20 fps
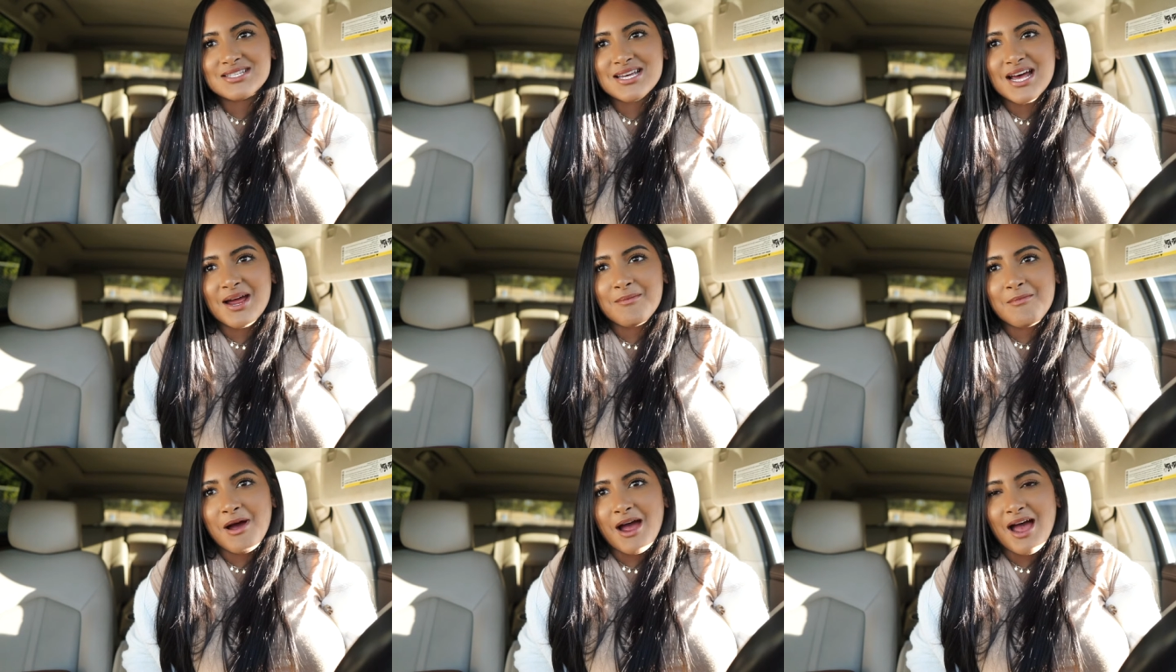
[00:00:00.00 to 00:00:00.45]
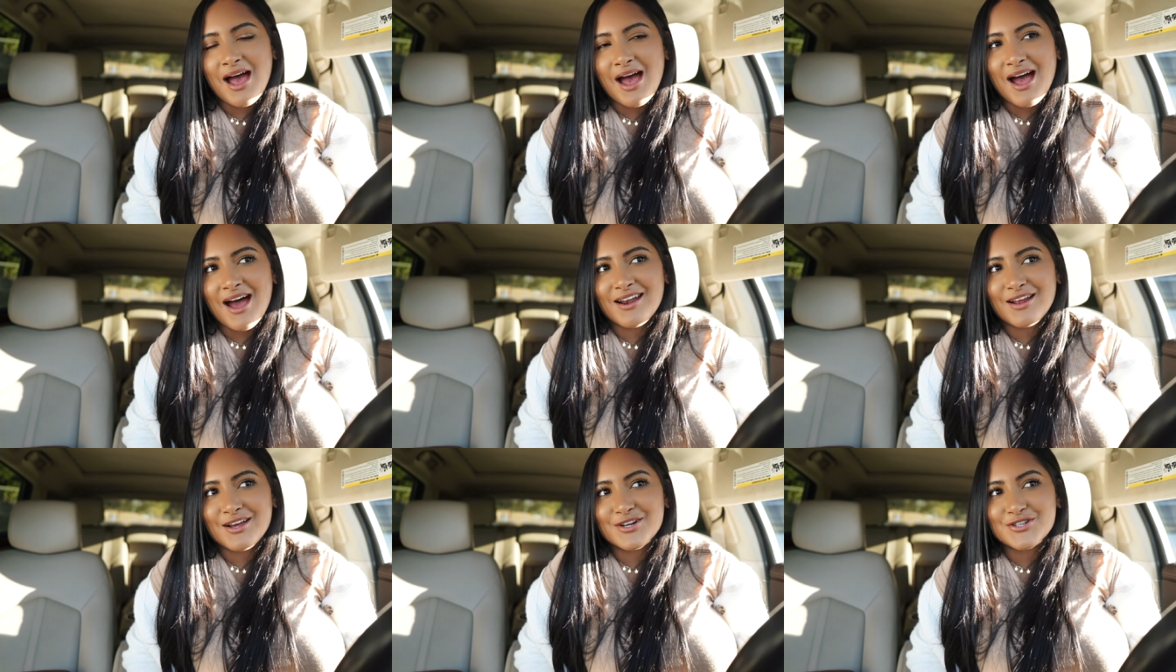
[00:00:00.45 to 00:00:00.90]
time I
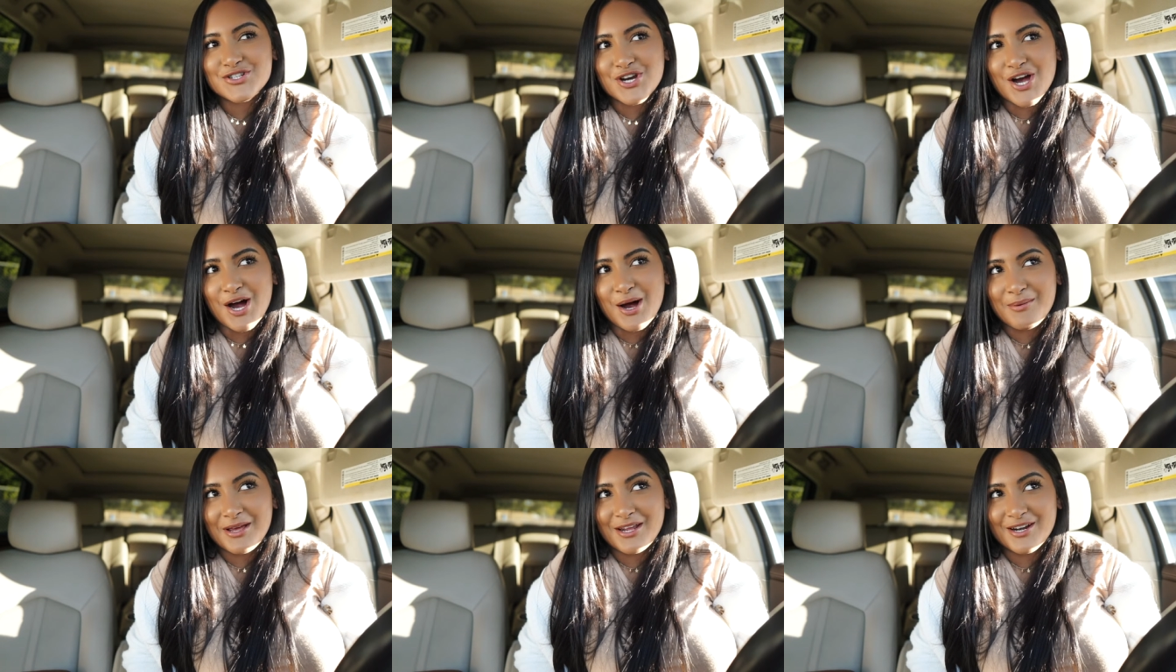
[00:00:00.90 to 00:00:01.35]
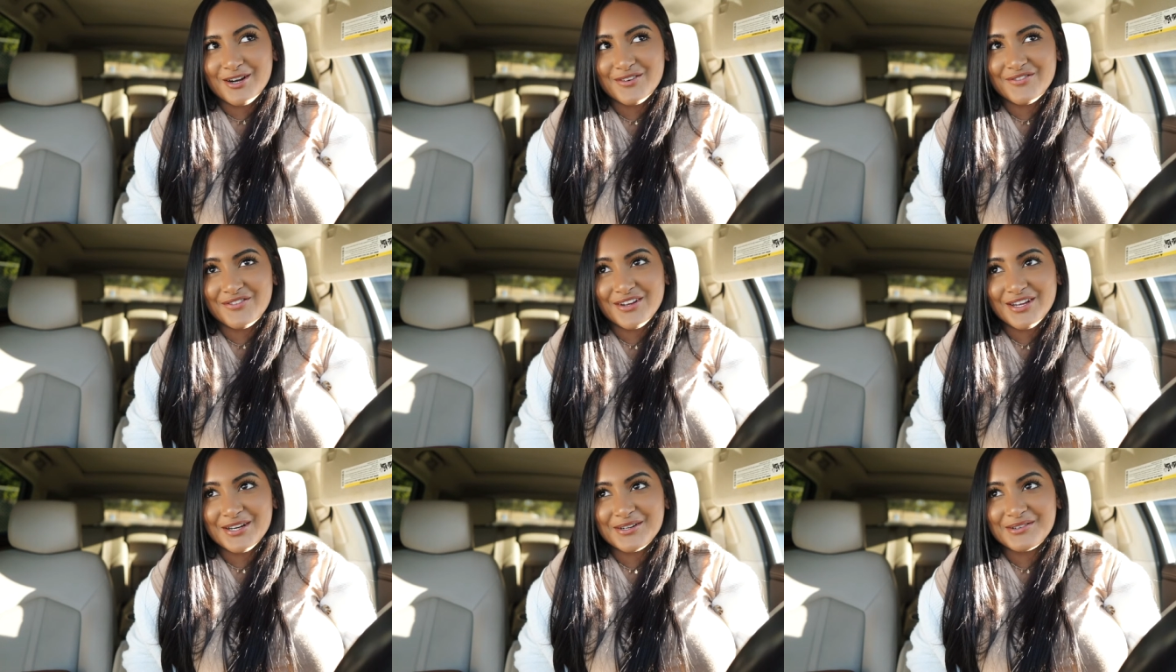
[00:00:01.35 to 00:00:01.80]
had a job
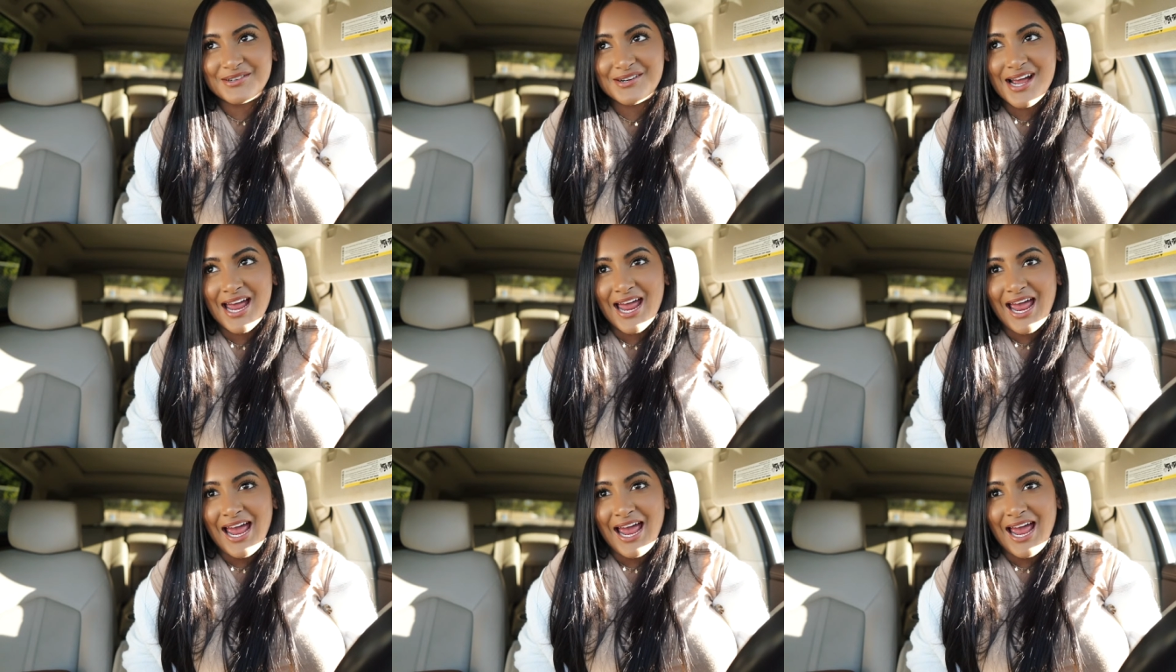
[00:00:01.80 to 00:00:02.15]
interview,